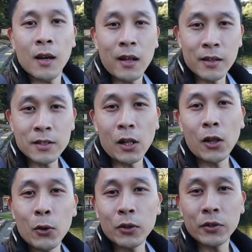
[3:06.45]
And there's a
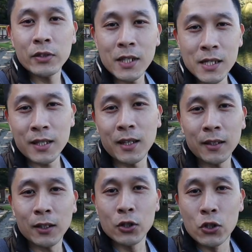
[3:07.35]
load of
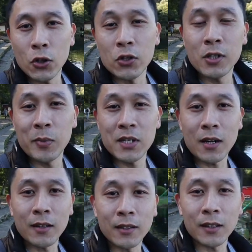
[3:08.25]
seating just
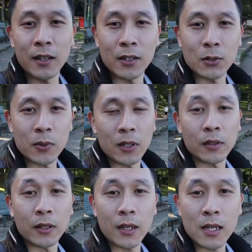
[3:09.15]
beside the lake as well,
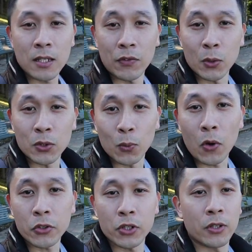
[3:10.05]
in case if you want to
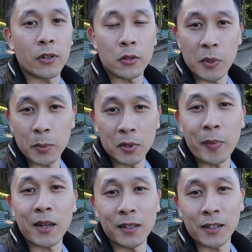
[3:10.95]
watch those people
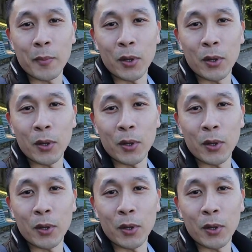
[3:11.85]
paddling their